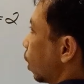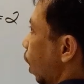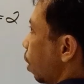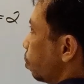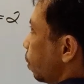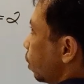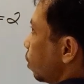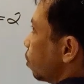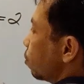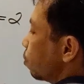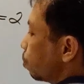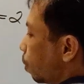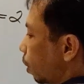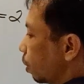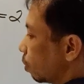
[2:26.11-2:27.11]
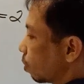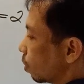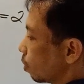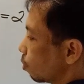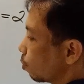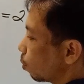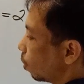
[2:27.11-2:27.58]
Copy this part
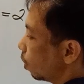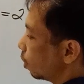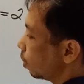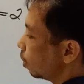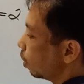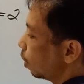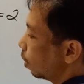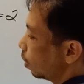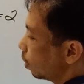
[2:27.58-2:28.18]
from this one.